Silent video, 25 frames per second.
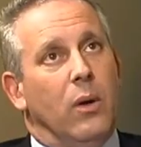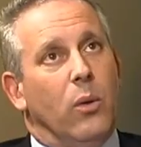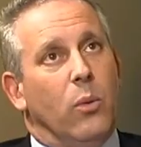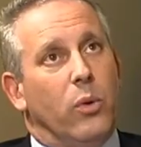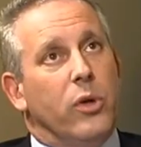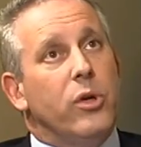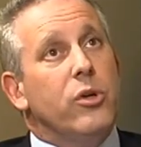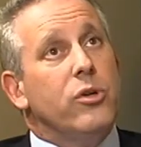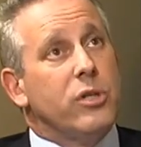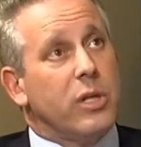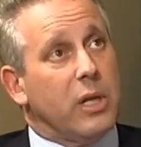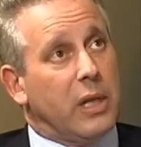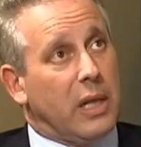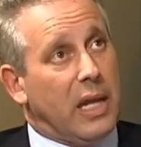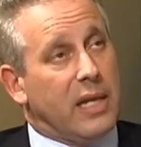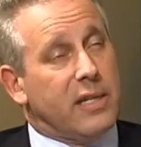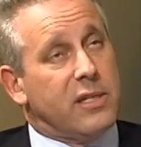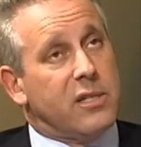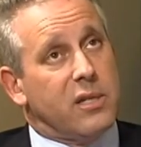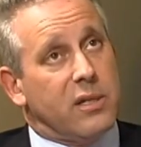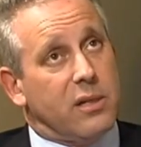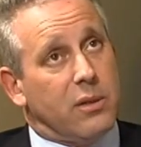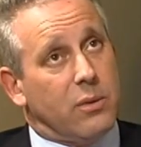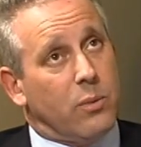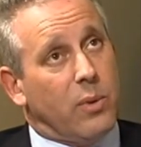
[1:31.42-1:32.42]
We usually like
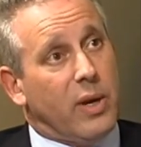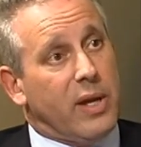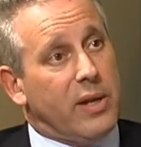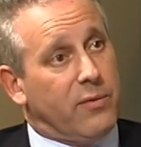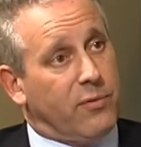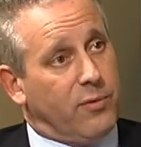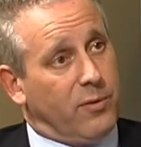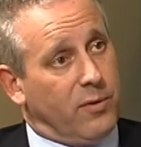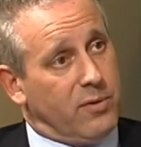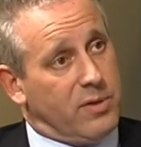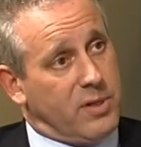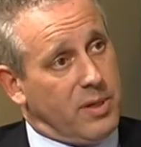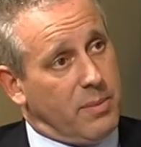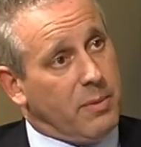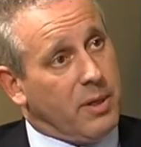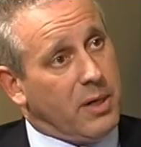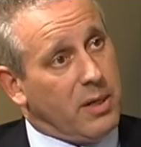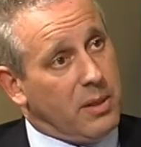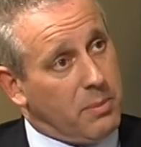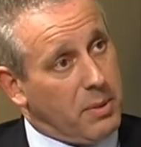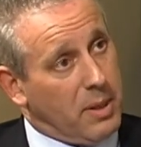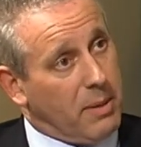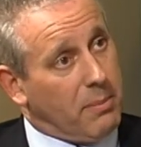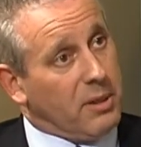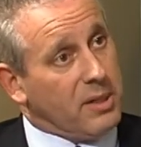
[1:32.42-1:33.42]
to wait for
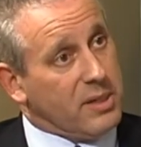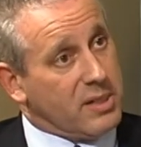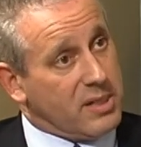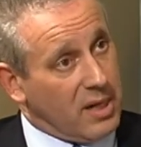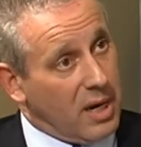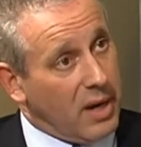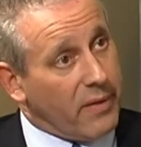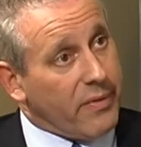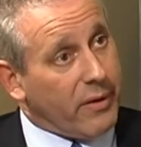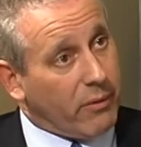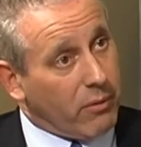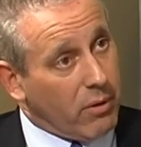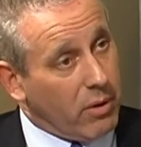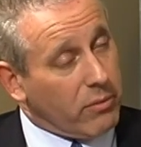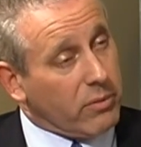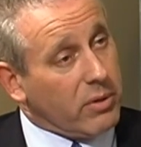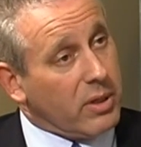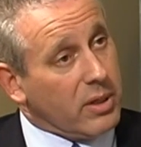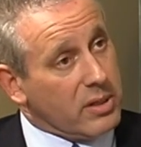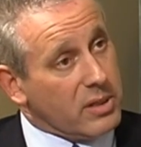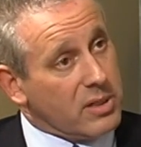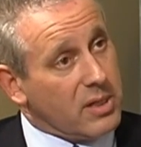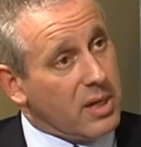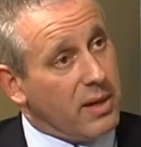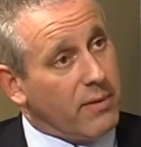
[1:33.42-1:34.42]
somebody to be able to sign their own
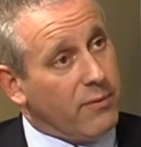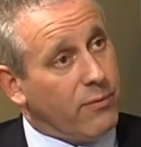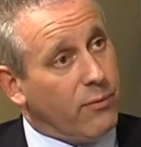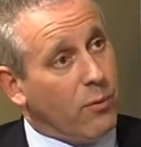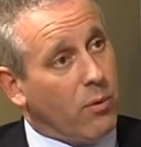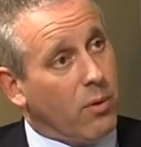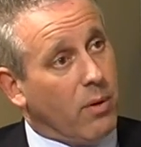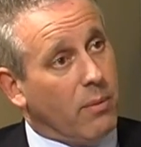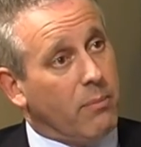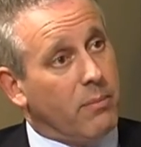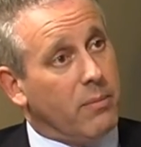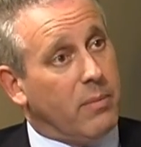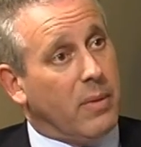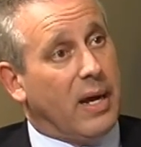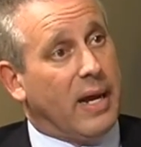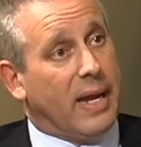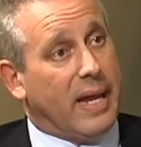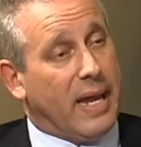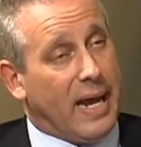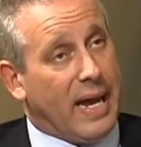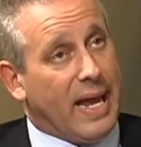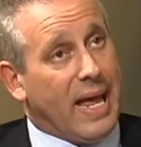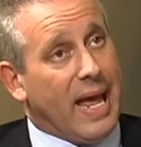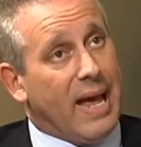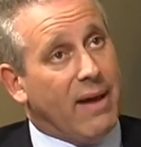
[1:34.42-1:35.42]
consent form. I
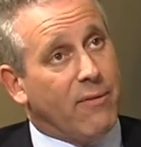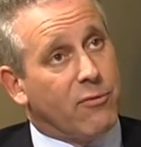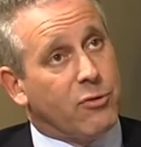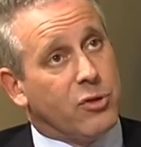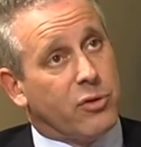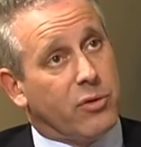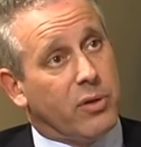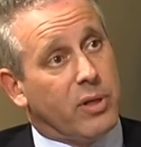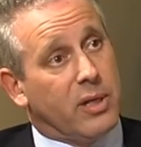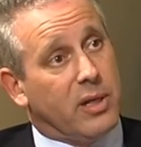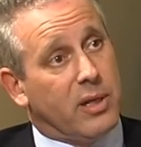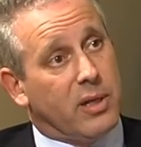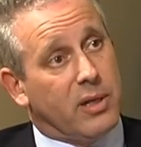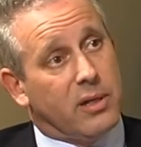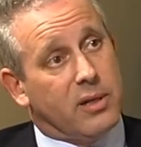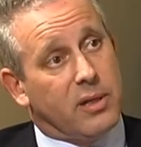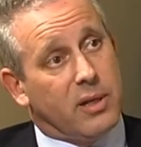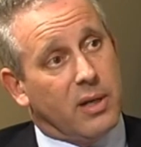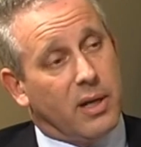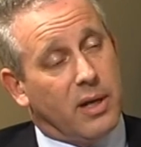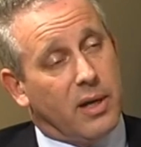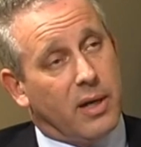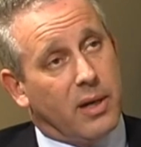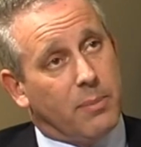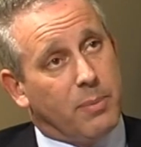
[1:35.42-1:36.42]
have treated
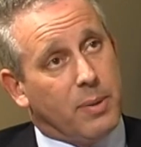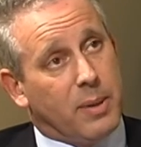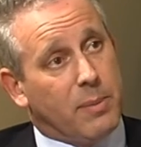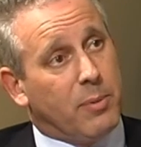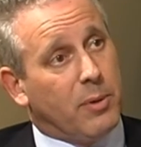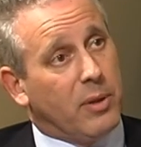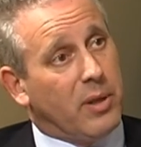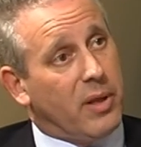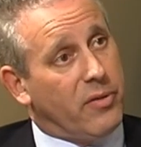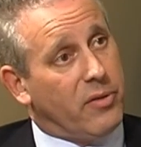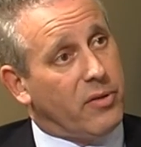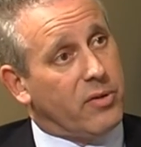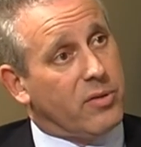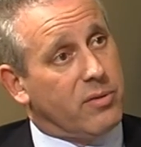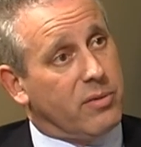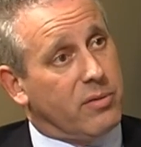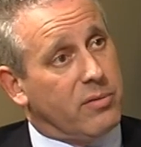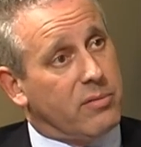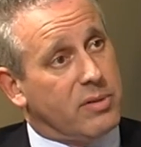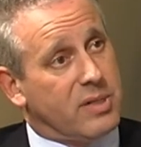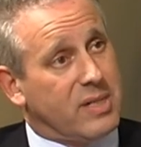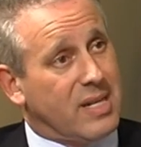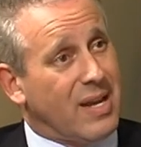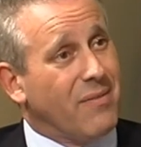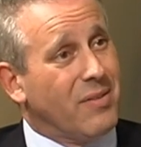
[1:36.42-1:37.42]
people in their
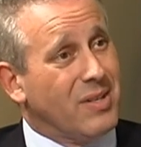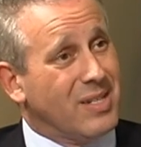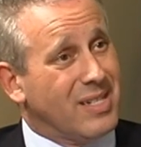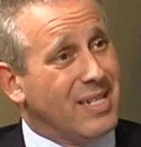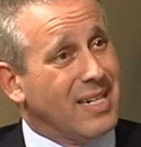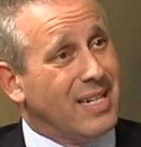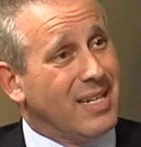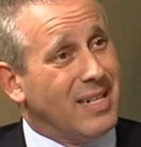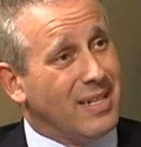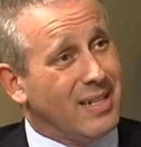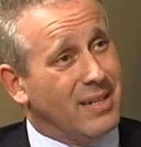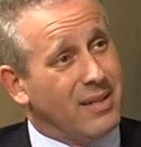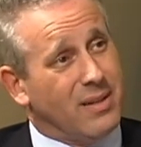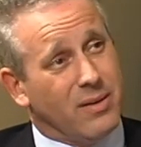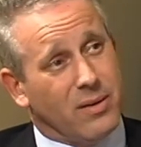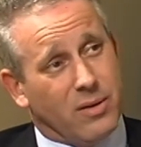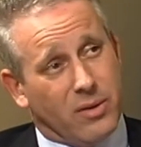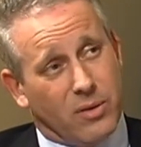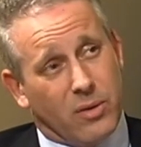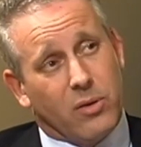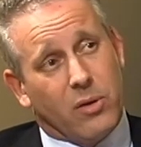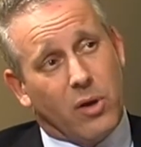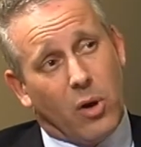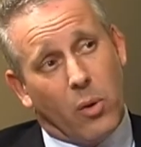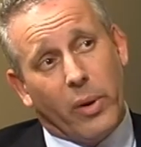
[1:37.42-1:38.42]

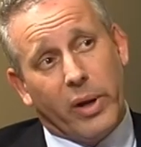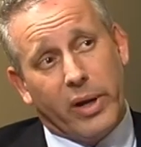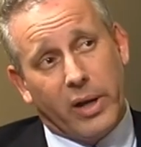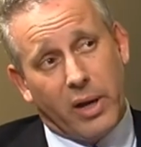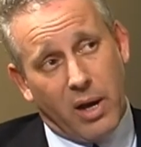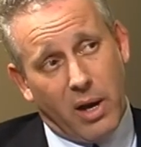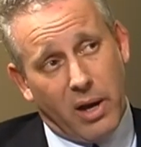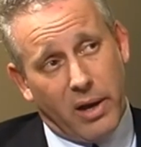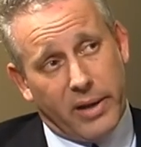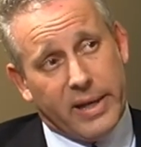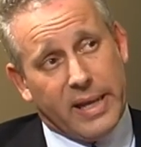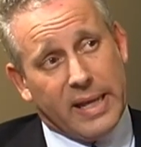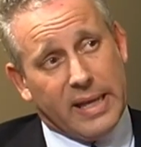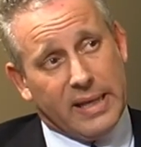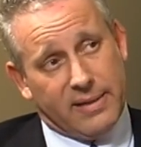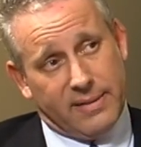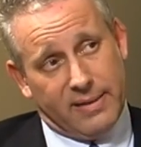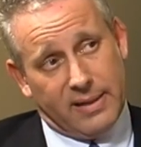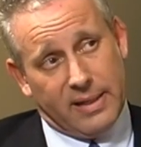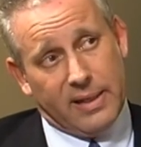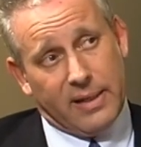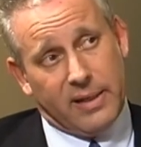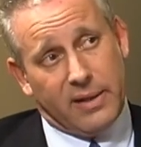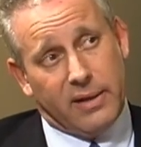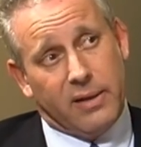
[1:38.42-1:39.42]
17, going on
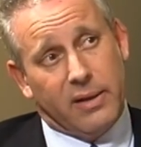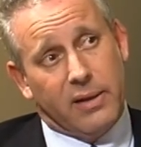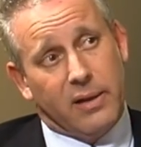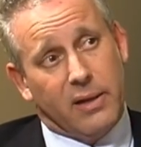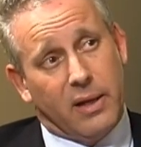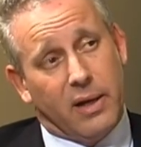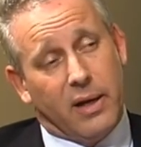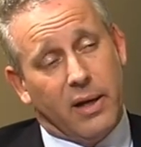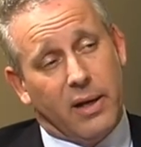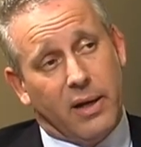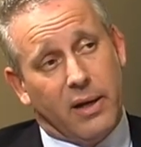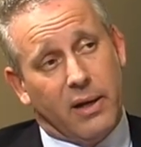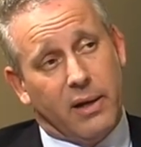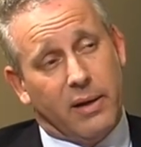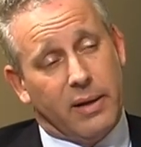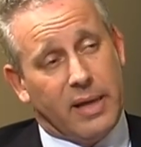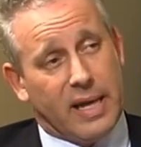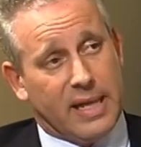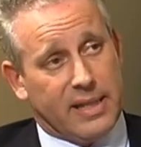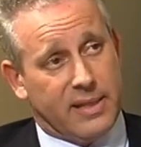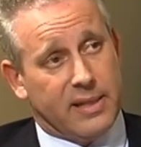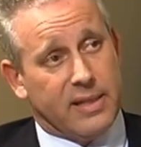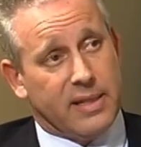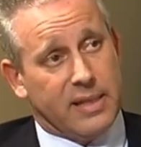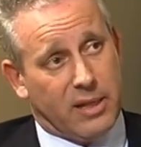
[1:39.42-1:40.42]
18,
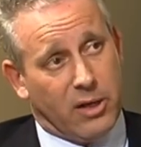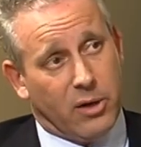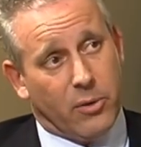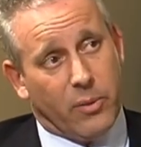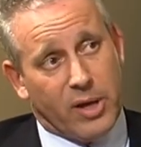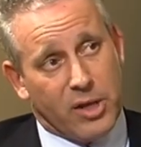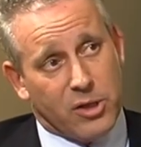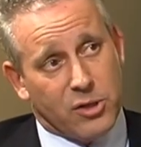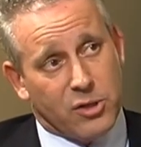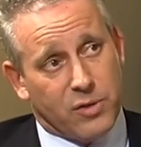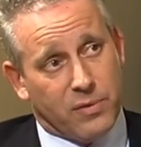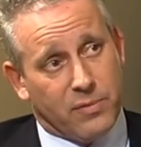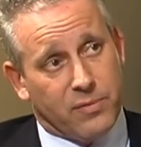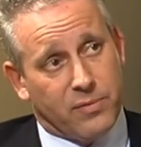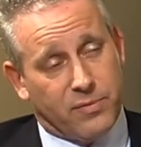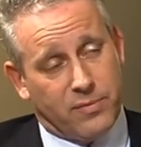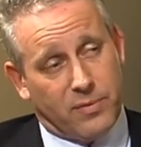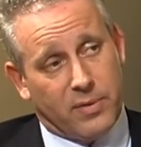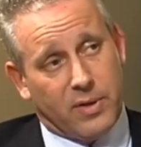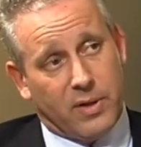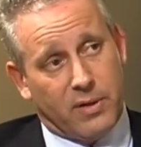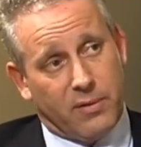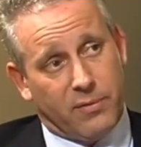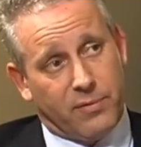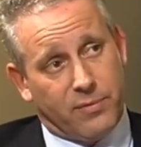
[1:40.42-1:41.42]
at age
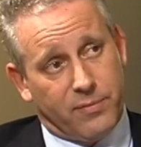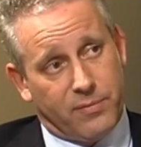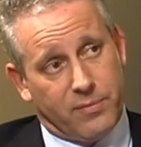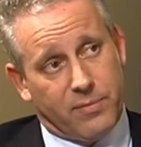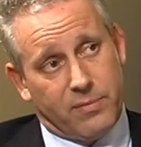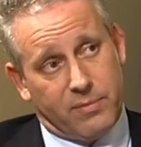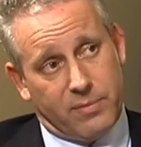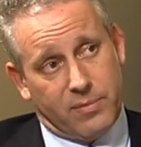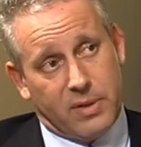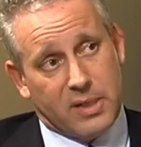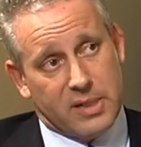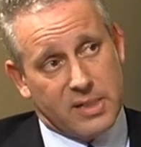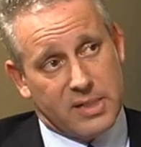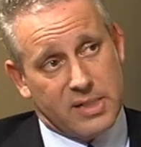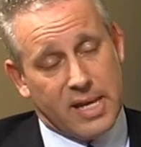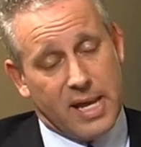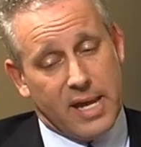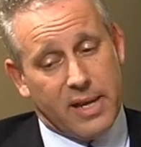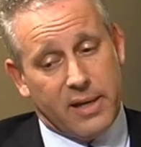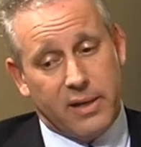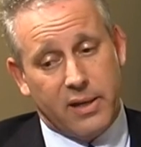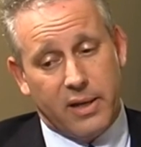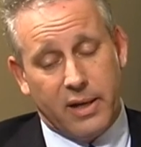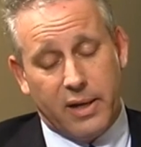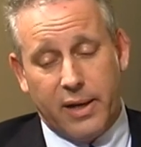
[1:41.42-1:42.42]
of
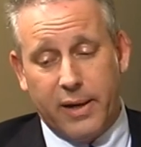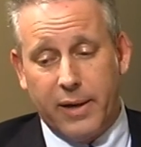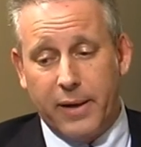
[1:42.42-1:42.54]
consent,